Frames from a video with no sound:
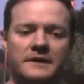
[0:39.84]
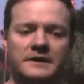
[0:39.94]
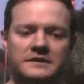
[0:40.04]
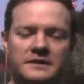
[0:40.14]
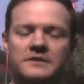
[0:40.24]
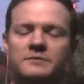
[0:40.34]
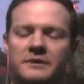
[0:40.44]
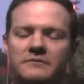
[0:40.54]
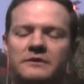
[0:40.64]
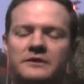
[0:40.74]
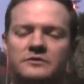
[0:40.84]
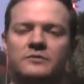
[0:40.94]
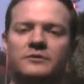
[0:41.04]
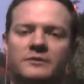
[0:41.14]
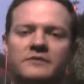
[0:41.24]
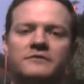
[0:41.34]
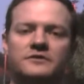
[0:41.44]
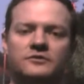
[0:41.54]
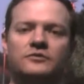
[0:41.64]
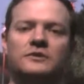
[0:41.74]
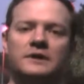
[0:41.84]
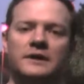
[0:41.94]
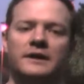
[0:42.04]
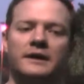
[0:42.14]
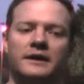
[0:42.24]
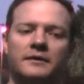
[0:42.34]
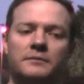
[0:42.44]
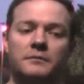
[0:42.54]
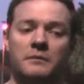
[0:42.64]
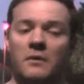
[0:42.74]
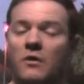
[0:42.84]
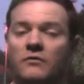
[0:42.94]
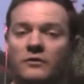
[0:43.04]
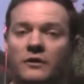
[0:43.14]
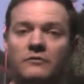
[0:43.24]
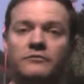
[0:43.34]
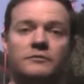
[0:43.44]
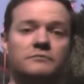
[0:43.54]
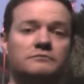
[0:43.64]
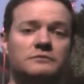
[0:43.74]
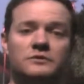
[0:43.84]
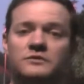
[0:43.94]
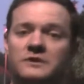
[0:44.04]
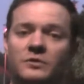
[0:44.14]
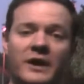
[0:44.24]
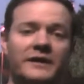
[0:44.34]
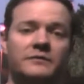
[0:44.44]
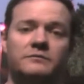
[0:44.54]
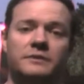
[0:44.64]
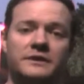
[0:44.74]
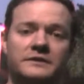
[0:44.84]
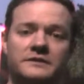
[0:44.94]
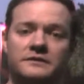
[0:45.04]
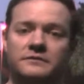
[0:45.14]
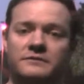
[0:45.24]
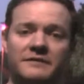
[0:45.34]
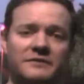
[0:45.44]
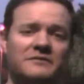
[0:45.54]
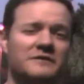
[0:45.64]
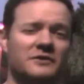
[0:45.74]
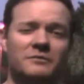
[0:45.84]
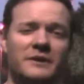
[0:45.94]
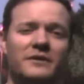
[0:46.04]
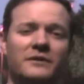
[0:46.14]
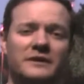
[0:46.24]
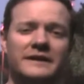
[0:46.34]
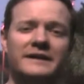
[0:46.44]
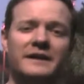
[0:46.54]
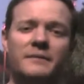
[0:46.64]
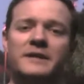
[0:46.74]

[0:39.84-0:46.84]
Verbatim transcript: it's, it's been extremely beneficial um, overall from losing weight, but to definitely feeling better on a day-to-day -day